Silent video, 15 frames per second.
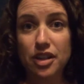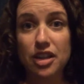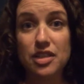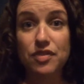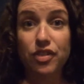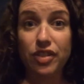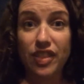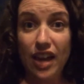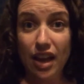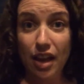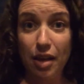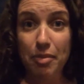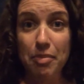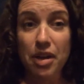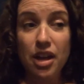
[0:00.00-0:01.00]
Because for
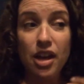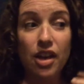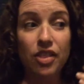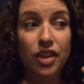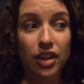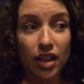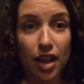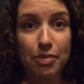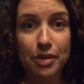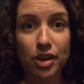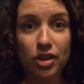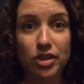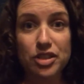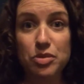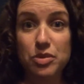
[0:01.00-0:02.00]
them, the
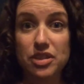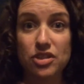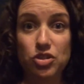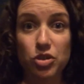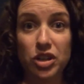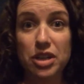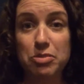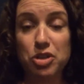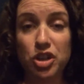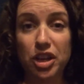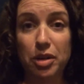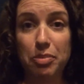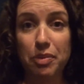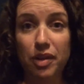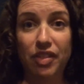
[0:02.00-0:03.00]
Galapagos was a dream
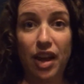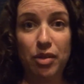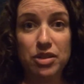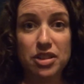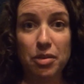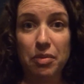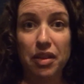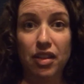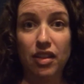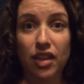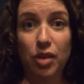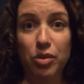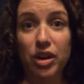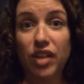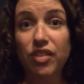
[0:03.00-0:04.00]
trip, and that was something that
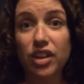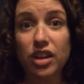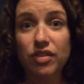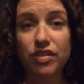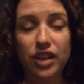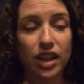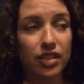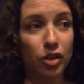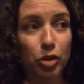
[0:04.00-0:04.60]
they were never going to forget.